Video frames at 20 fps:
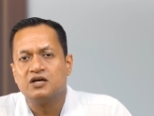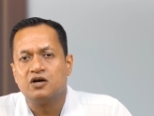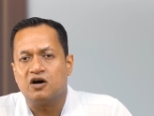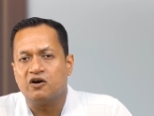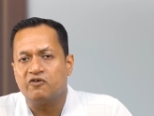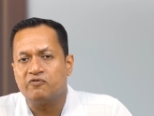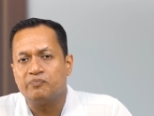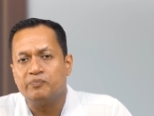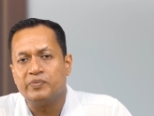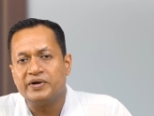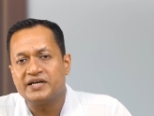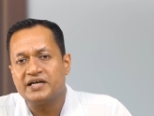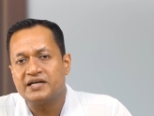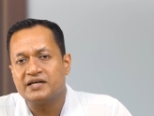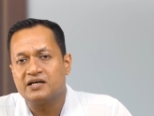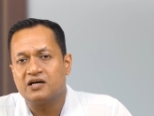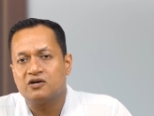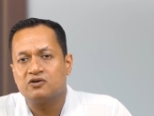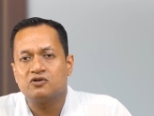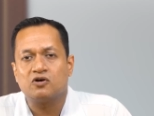of beaten
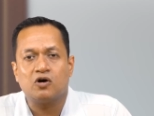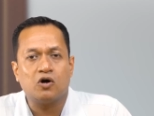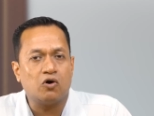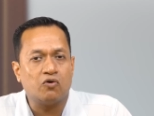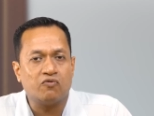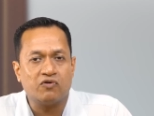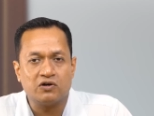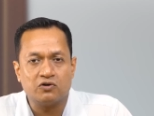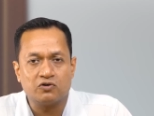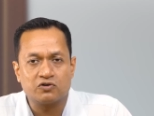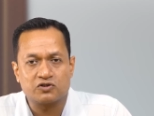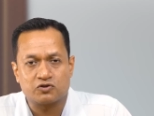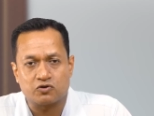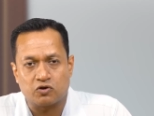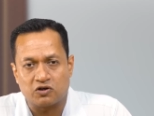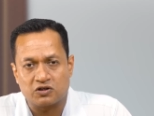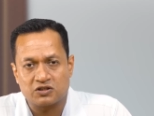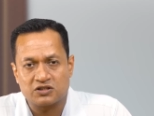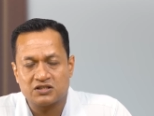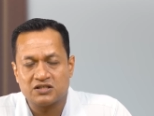down or overlooked
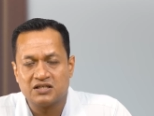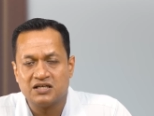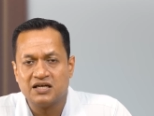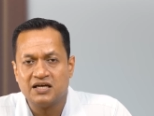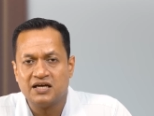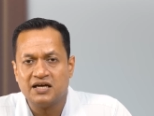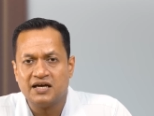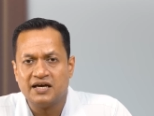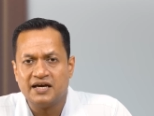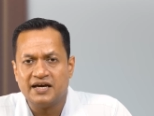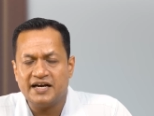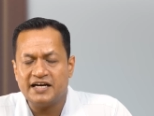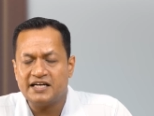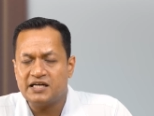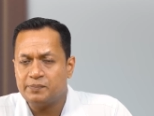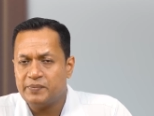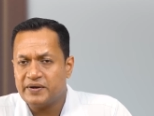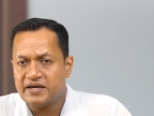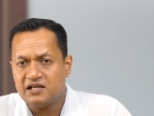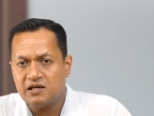stocks. It
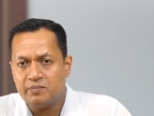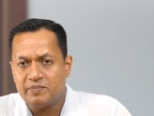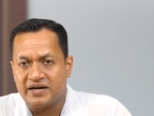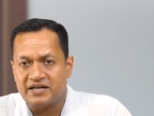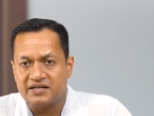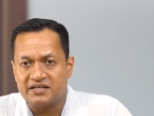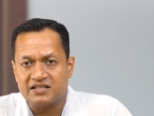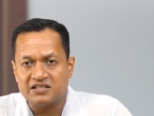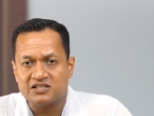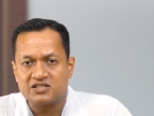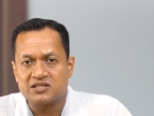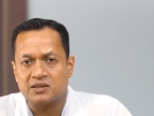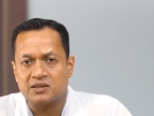typically maintains